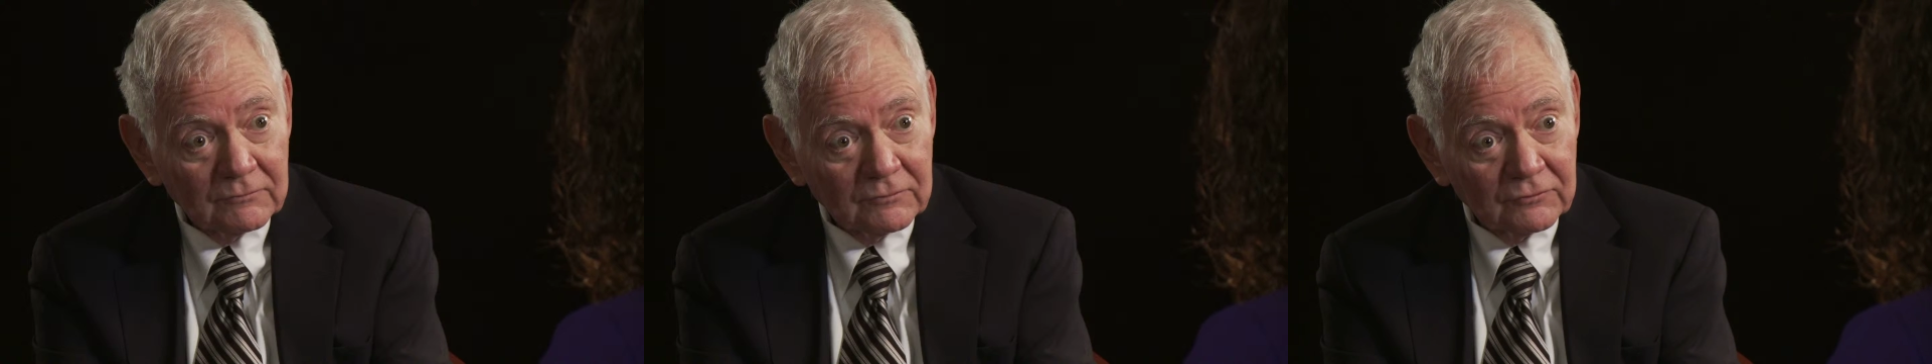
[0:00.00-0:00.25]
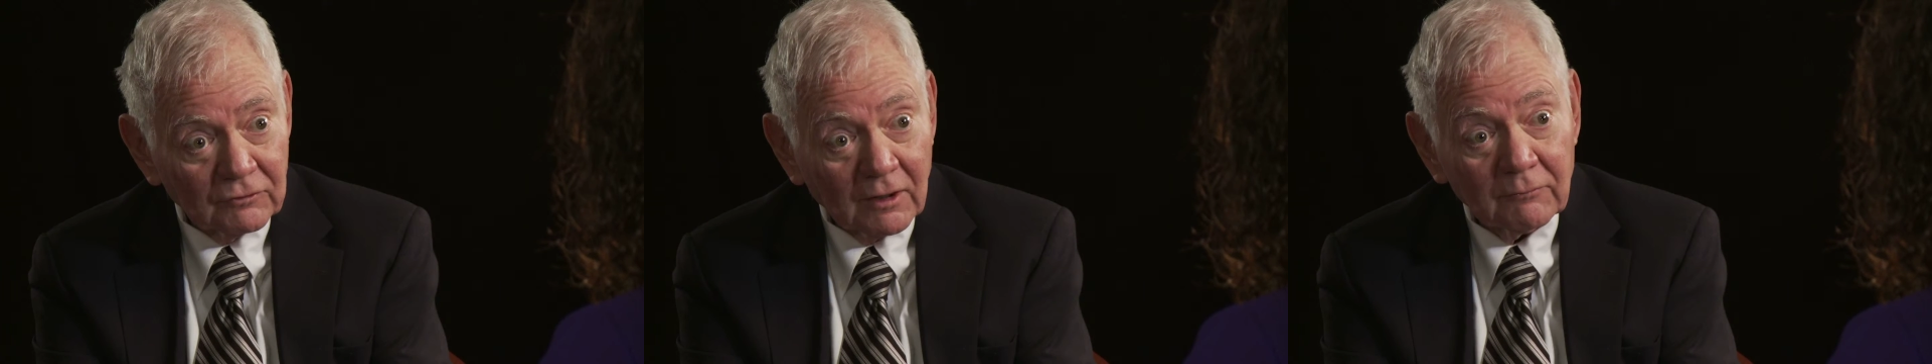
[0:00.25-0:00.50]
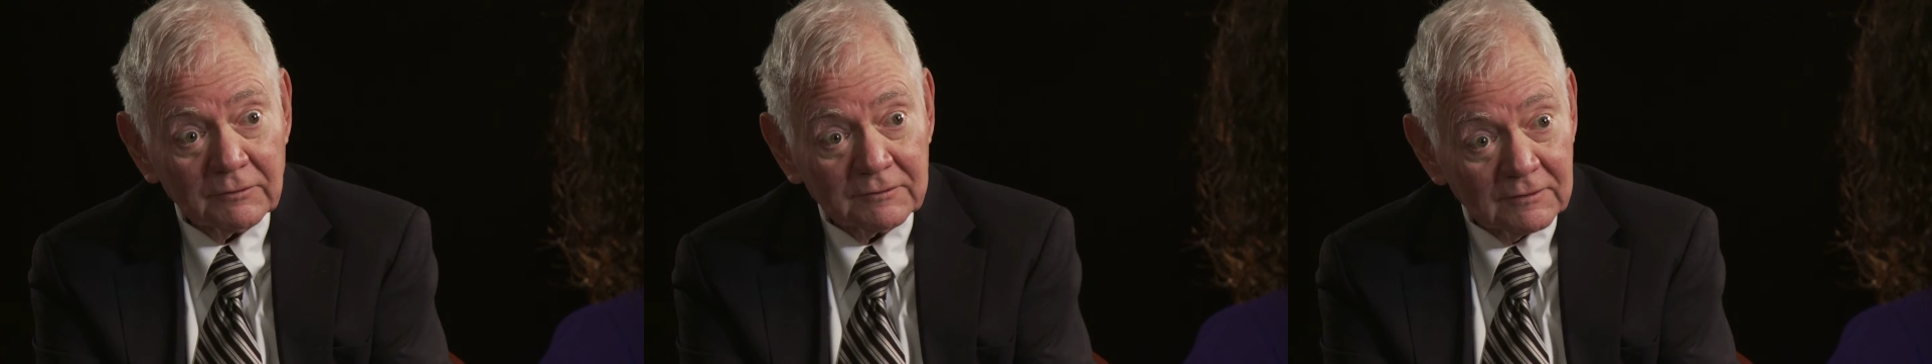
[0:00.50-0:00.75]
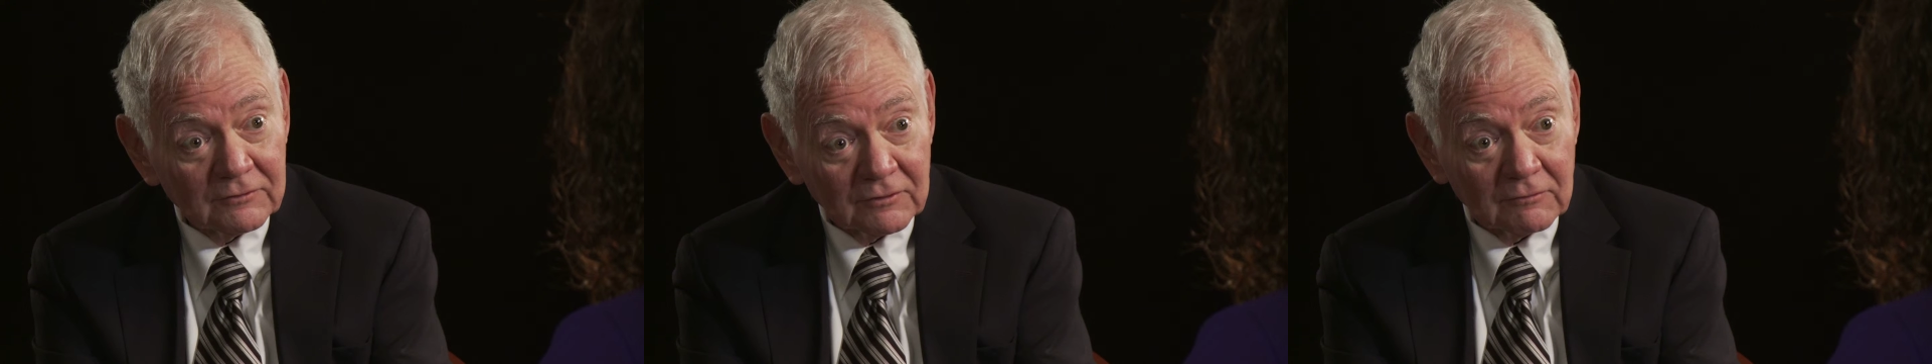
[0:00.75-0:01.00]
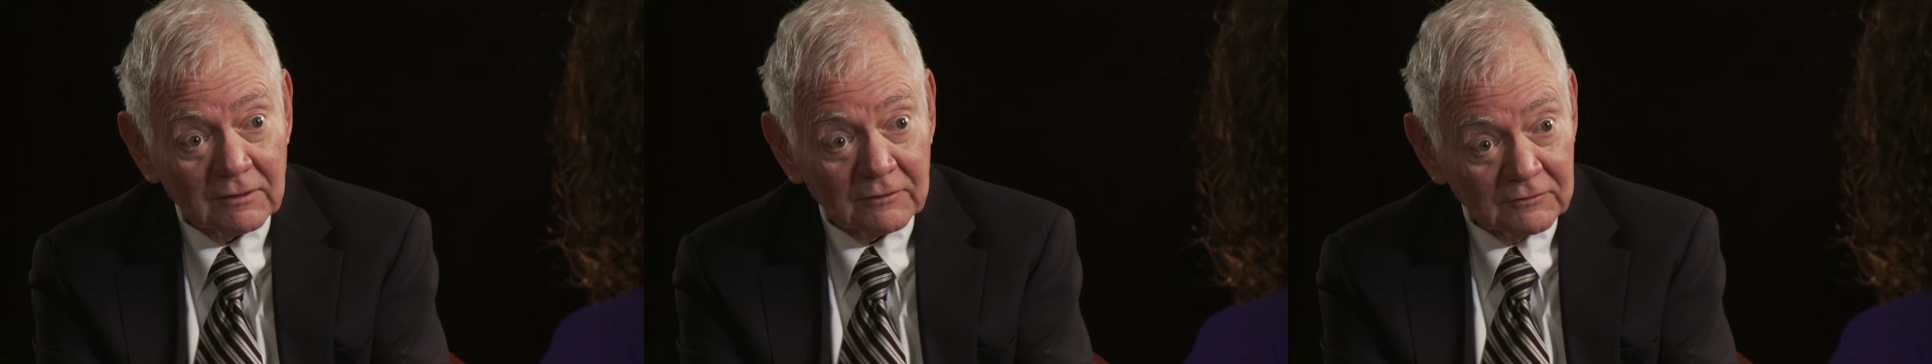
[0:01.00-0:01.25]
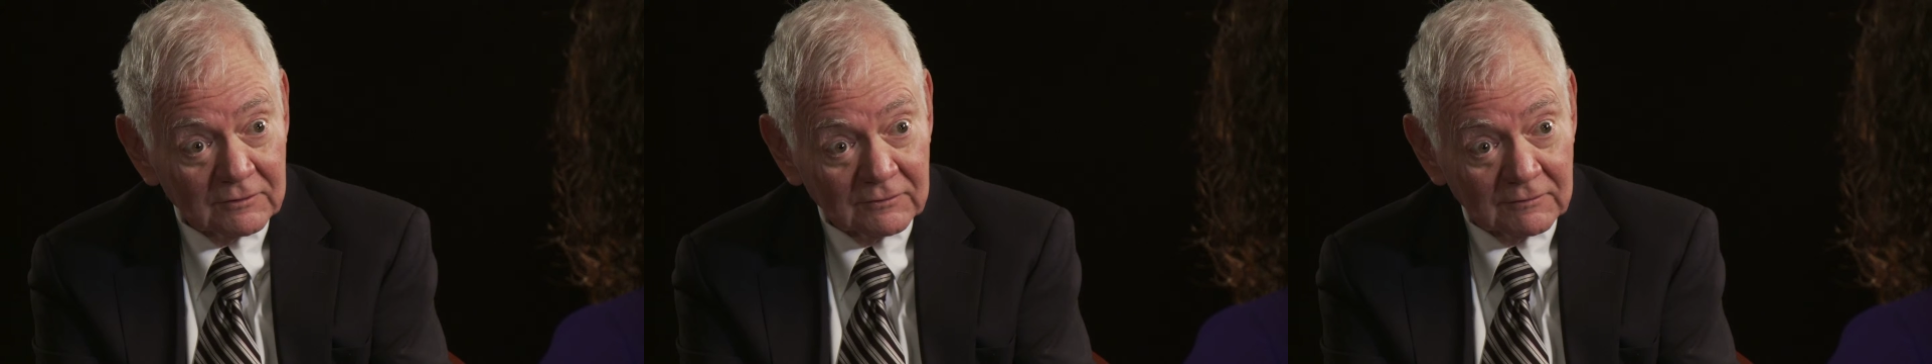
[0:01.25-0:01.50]
struck with the
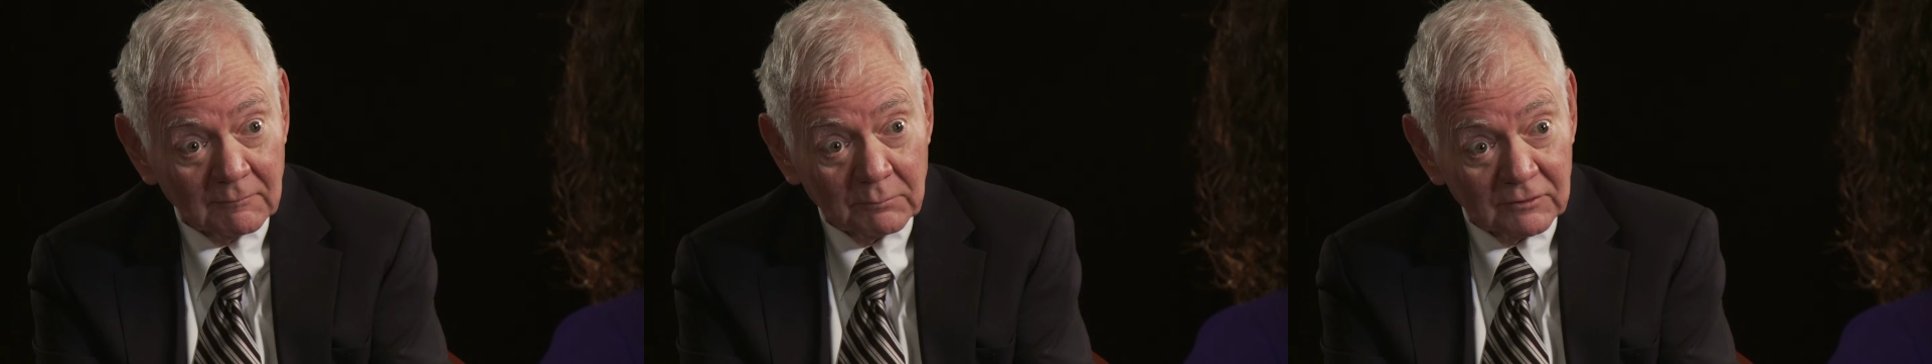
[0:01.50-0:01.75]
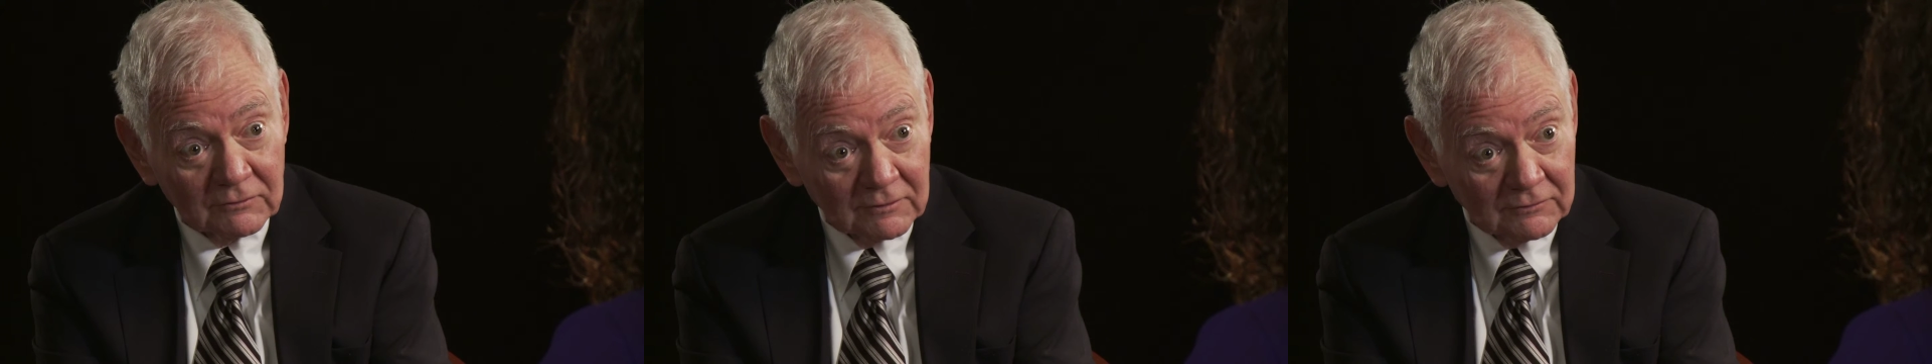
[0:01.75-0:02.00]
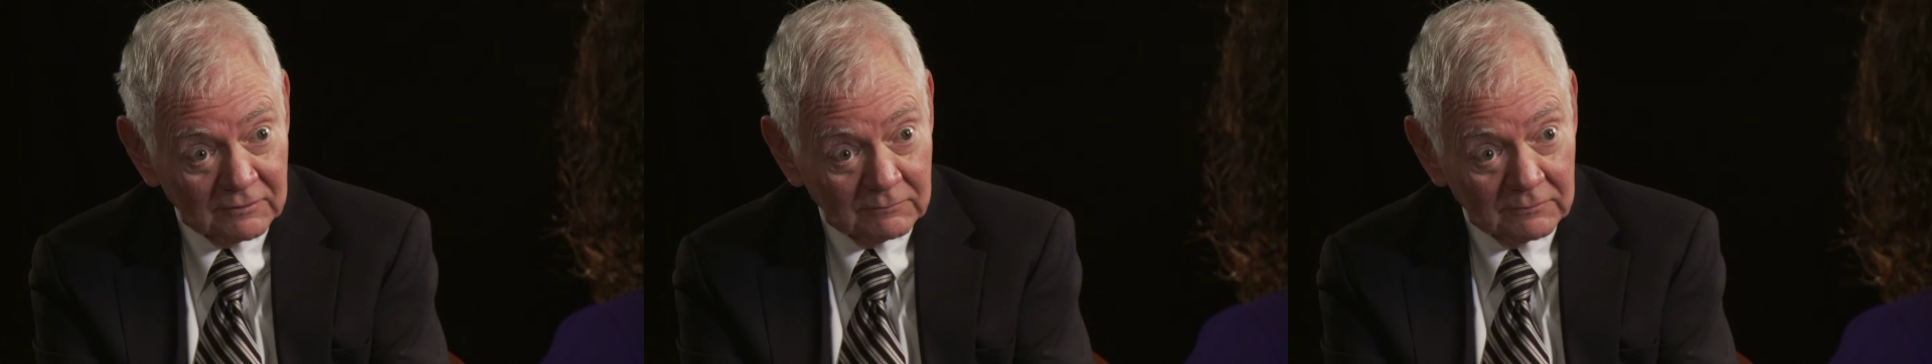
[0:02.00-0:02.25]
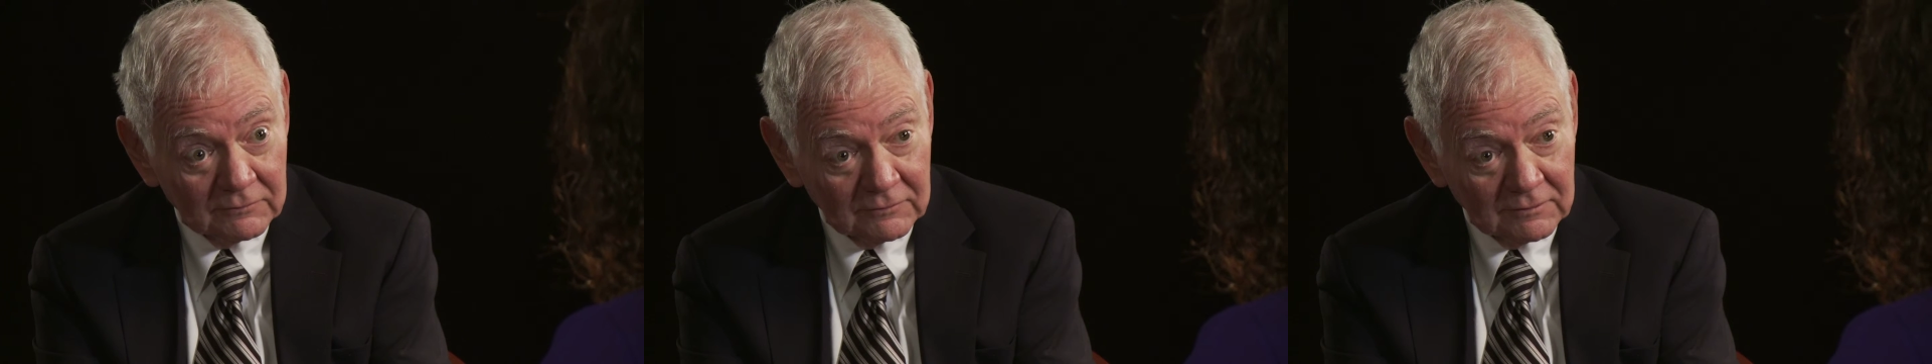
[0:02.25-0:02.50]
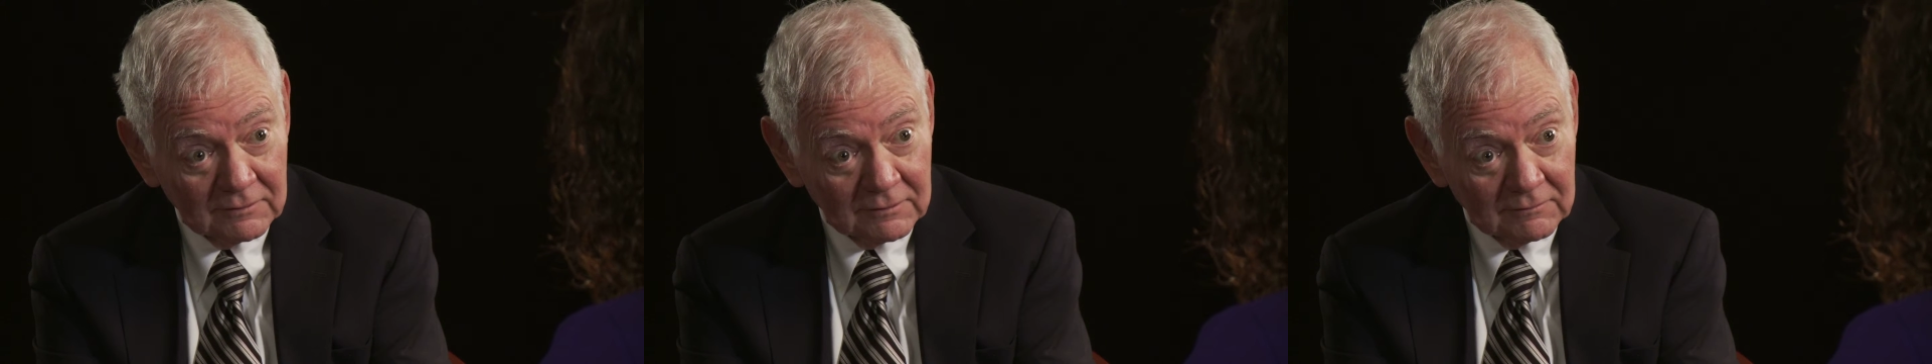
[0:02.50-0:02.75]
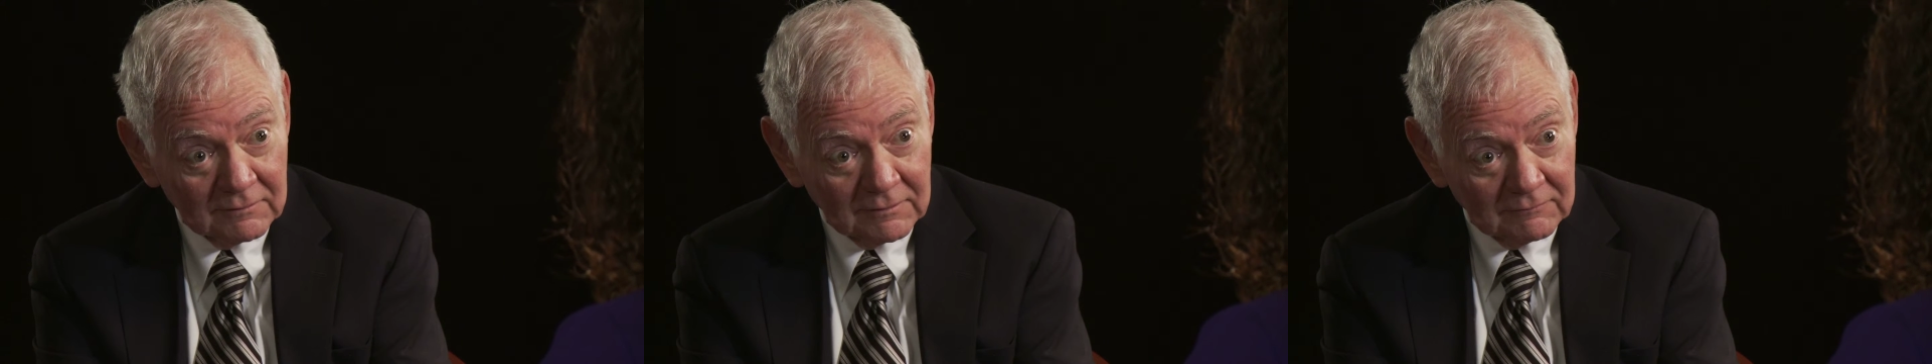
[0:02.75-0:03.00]
seriousness of the business that was
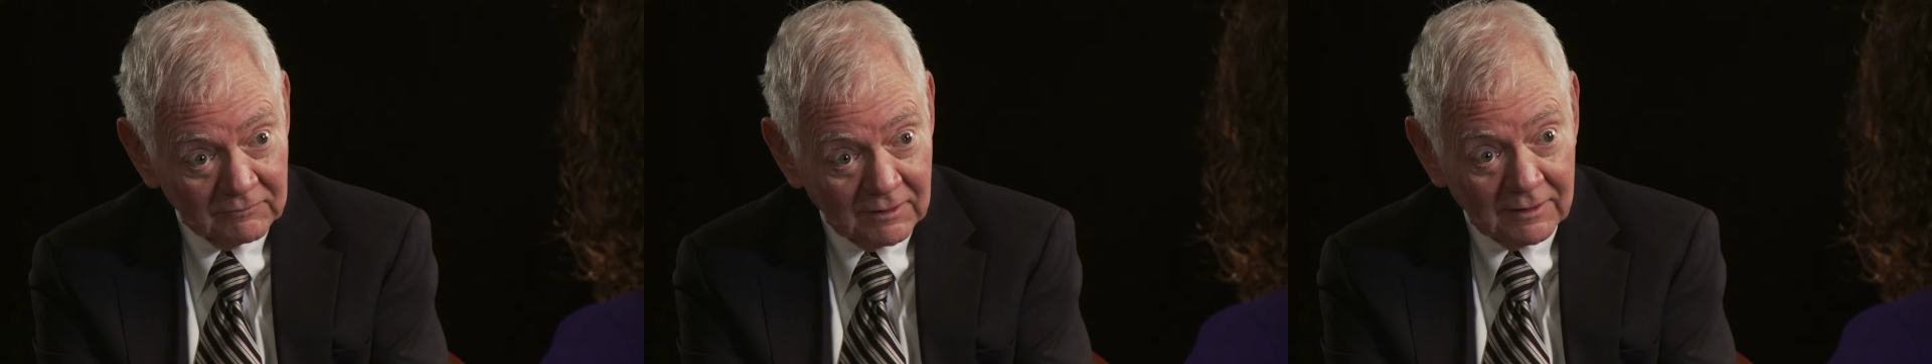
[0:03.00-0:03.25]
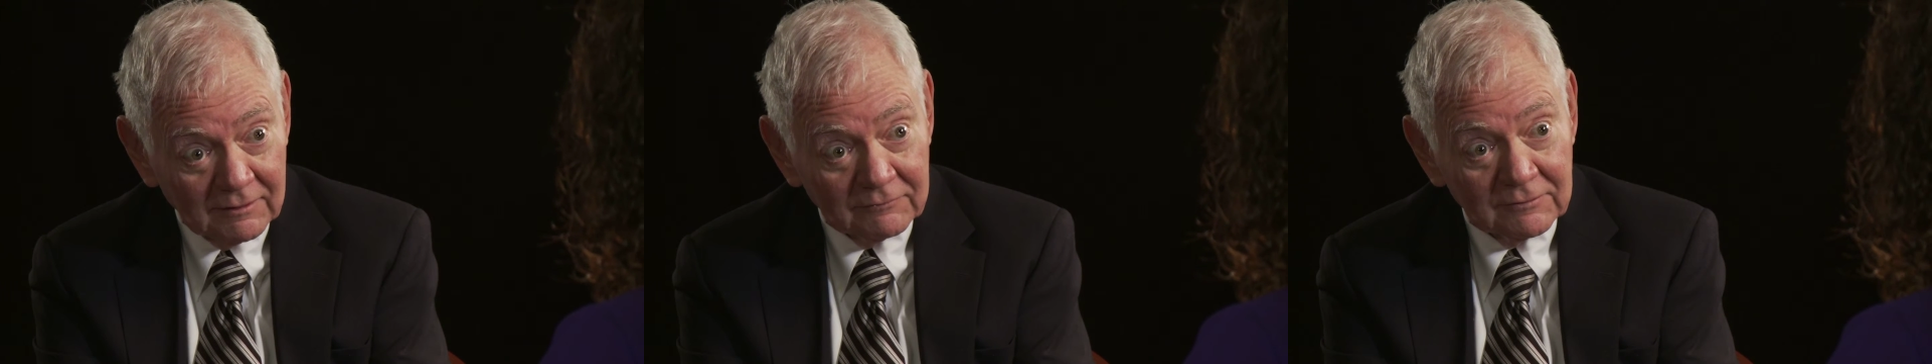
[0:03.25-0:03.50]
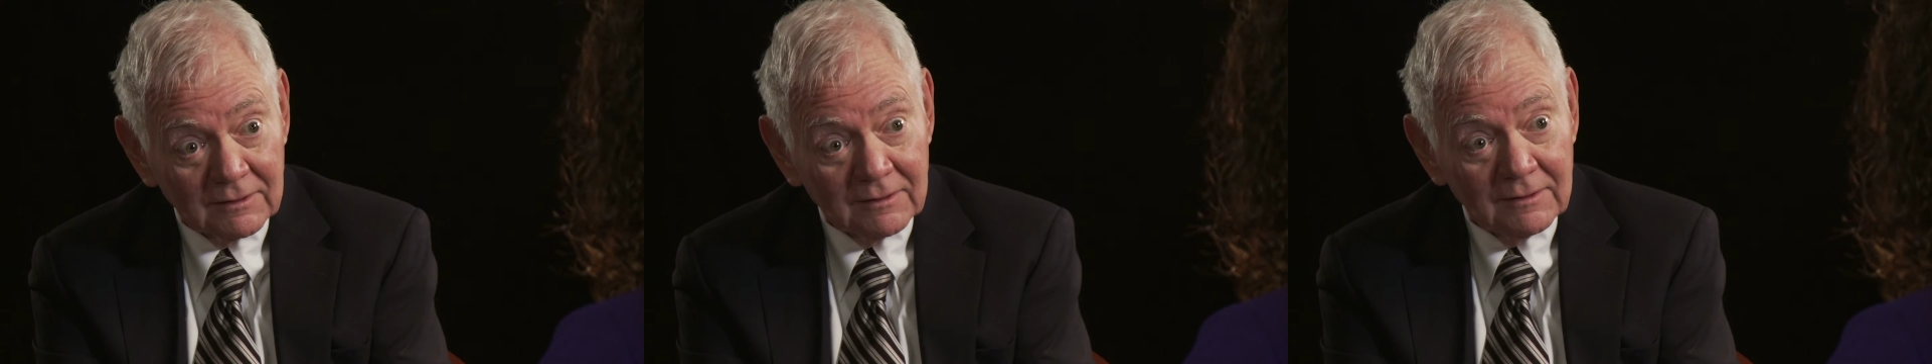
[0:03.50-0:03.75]
involved.